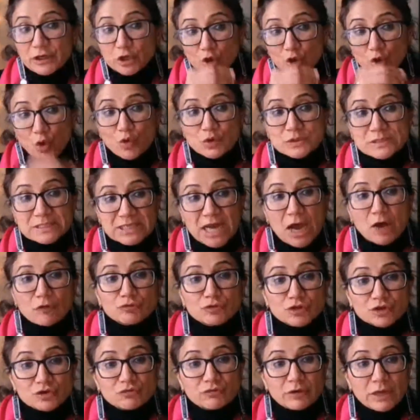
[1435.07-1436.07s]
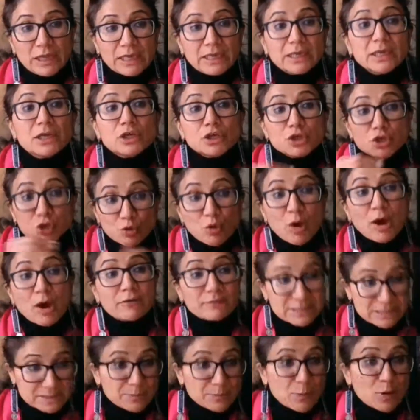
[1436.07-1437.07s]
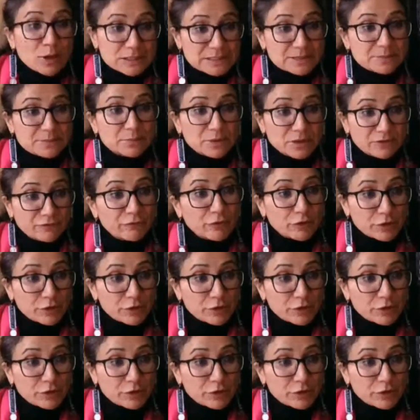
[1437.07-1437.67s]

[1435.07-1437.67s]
it goes down the drain you are responsible